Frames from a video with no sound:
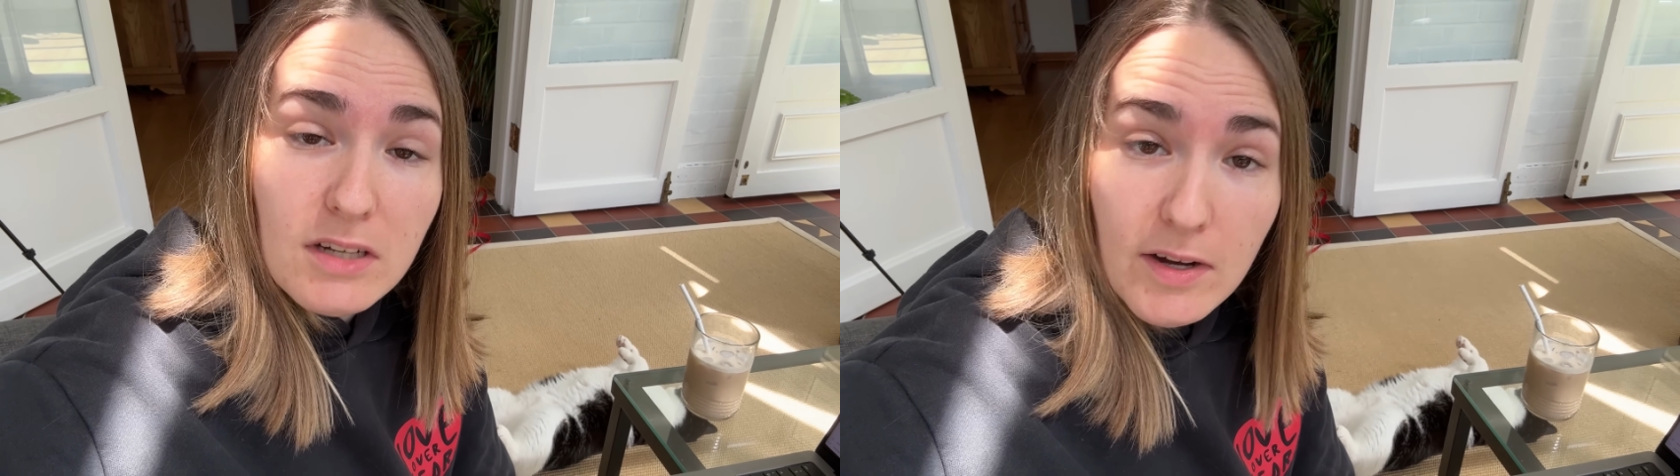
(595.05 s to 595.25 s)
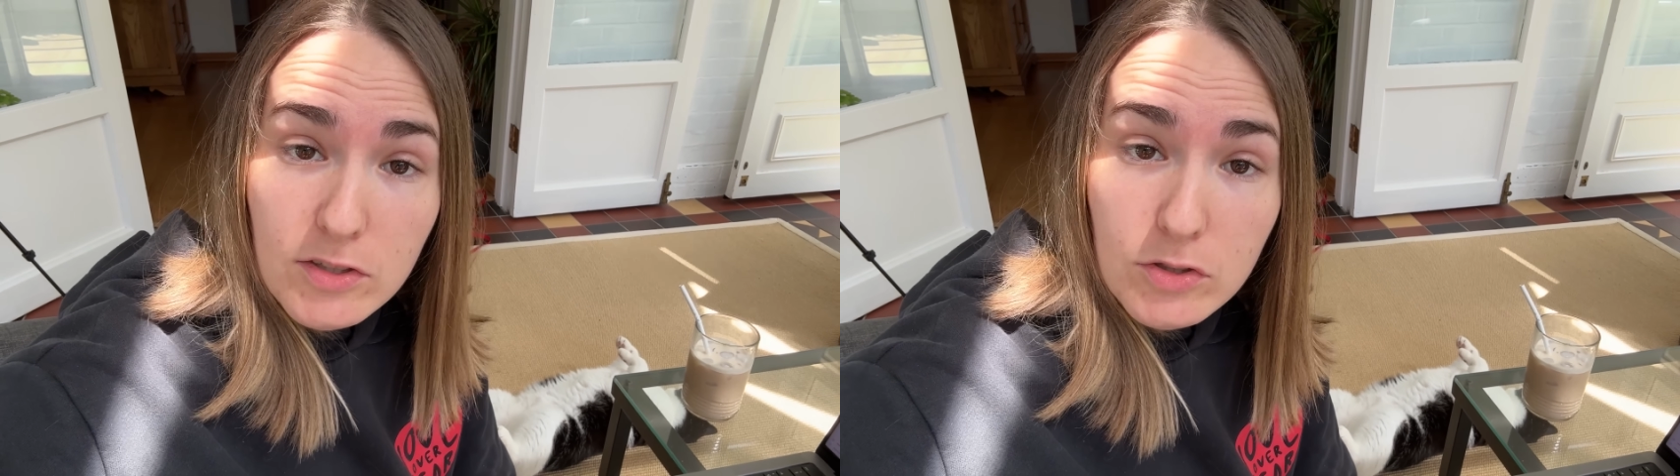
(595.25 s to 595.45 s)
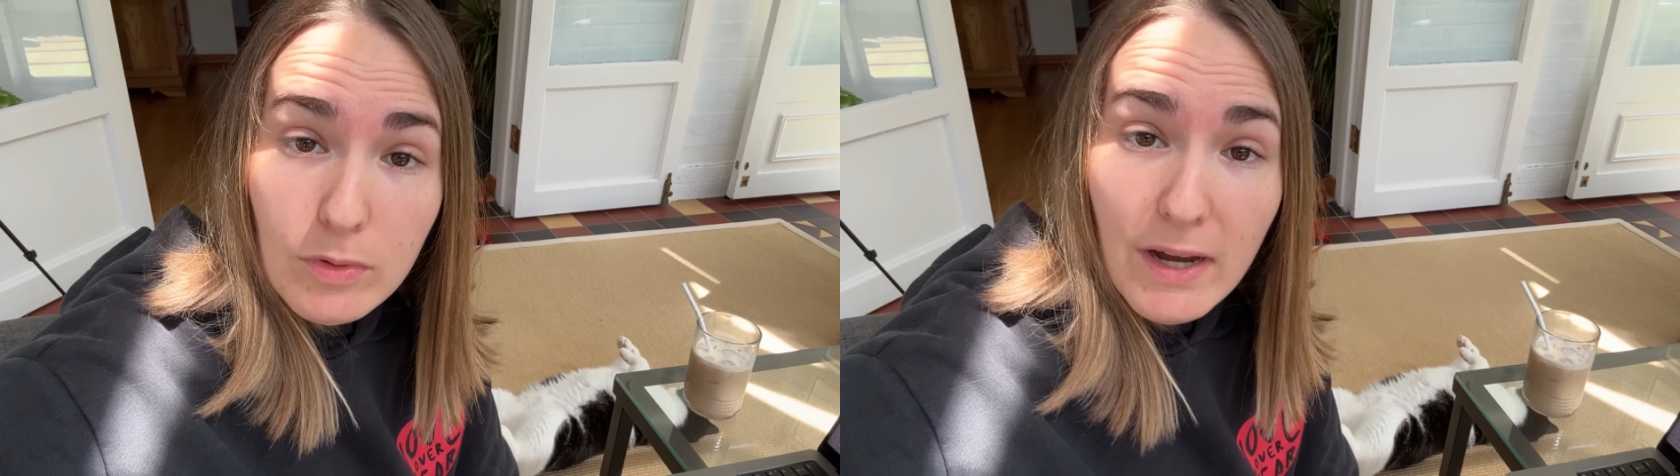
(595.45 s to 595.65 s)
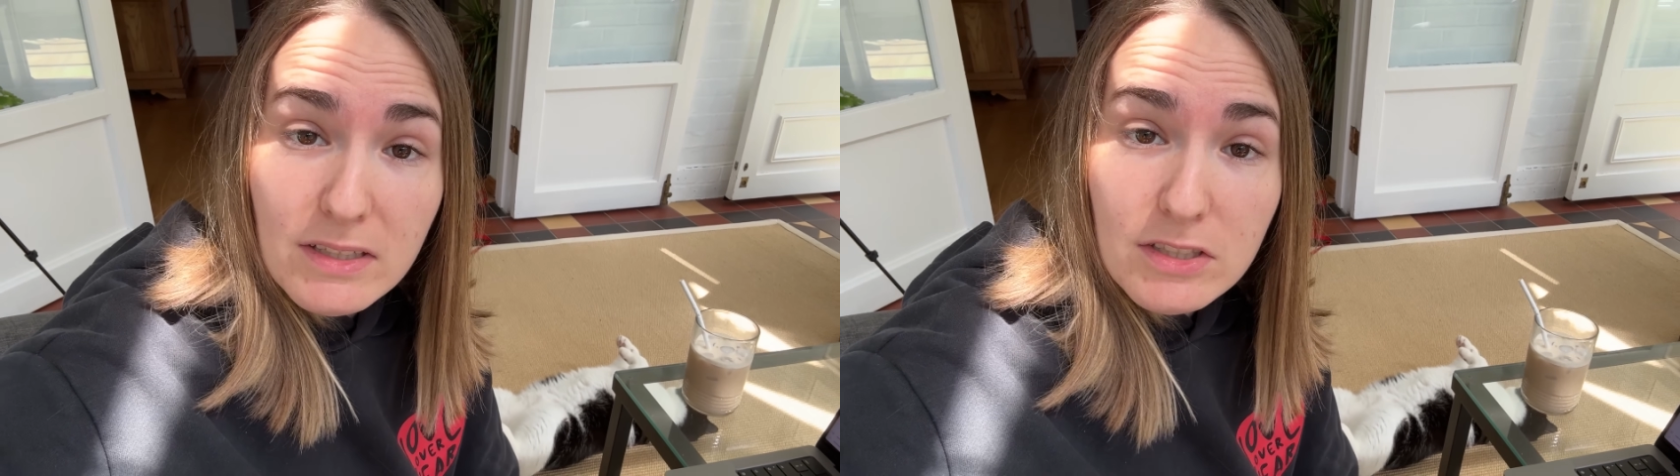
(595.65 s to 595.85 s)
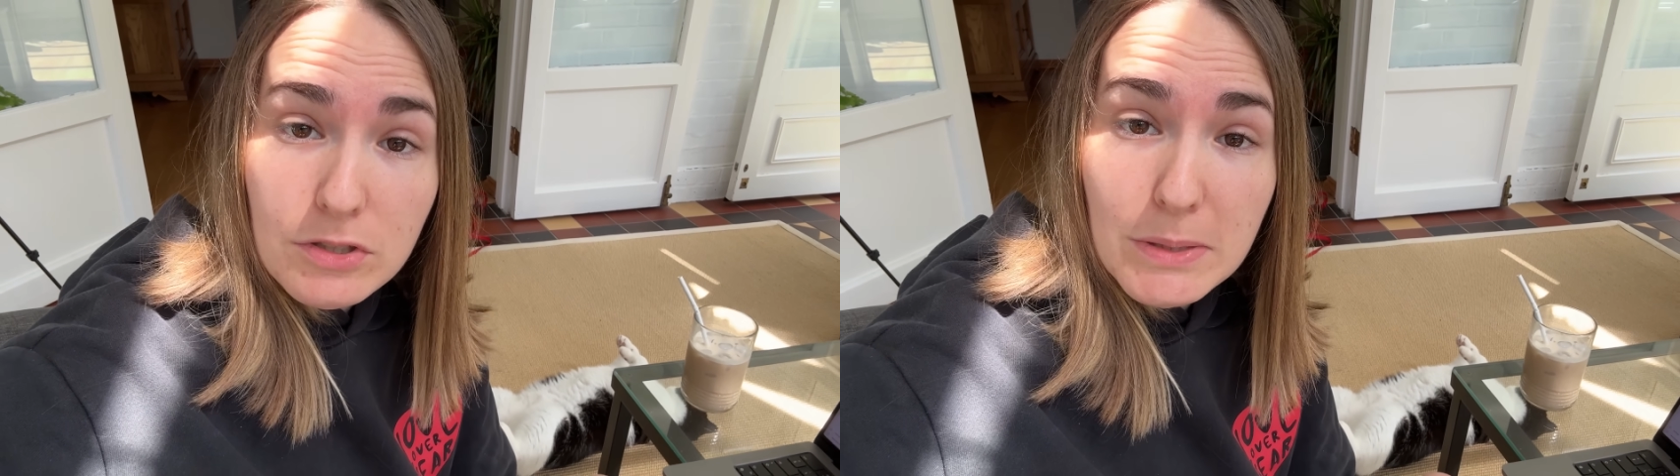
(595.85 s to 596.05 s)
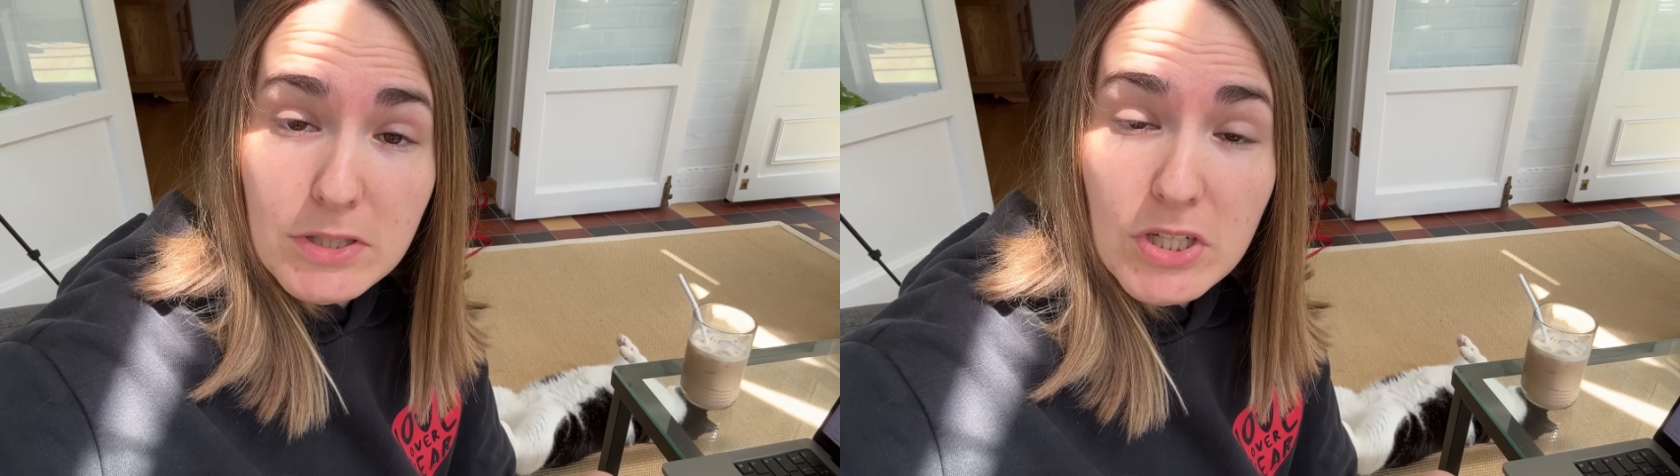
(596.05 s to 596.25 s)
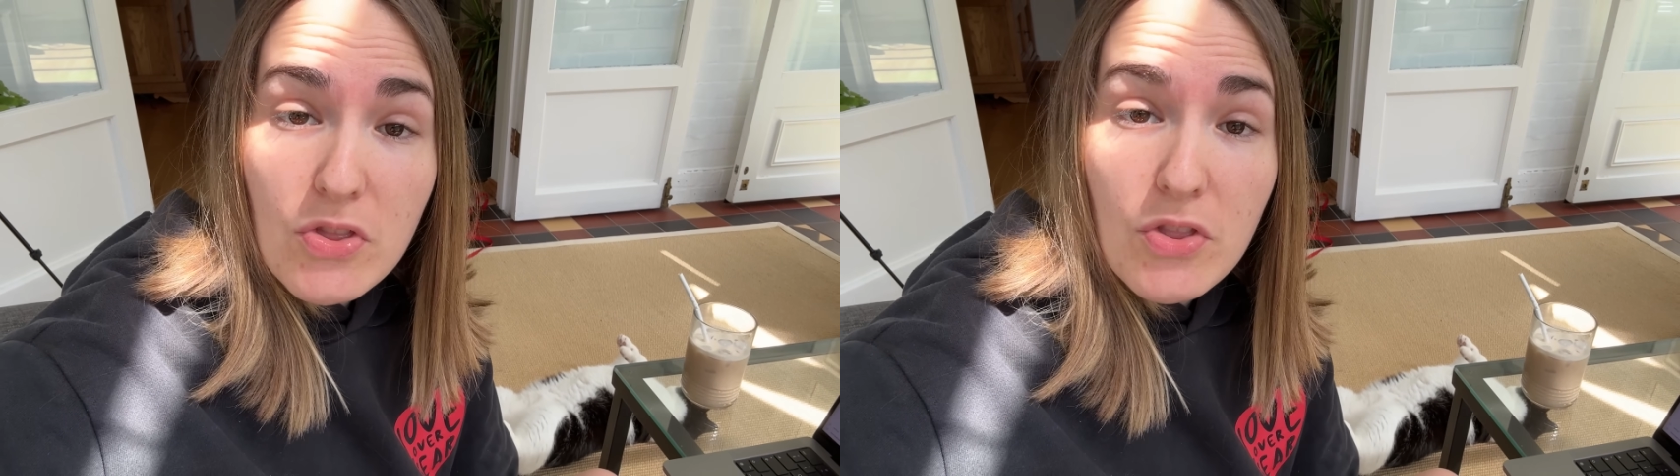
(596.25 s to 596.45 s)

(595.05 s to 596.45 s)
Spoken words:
title and description.